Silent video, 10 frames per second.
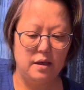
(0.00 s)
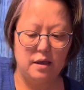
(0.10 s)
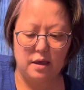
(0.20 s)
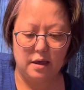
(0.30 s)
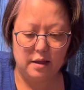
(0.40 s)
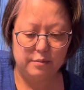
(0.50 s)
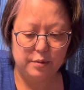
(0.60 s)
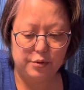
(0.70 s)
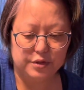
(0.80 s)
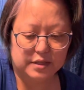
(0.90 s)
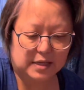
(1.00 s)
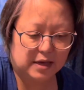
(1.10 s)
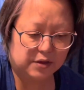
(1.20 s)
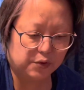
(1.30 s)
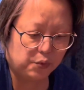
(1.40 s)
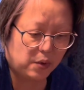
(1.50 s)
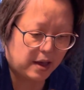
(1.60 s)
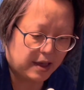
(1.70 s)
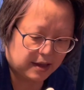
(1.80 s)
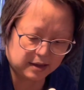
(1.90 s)
And I'm gonna put this out of the
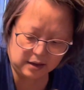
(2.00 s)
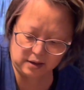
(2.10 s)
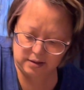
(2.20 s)
way.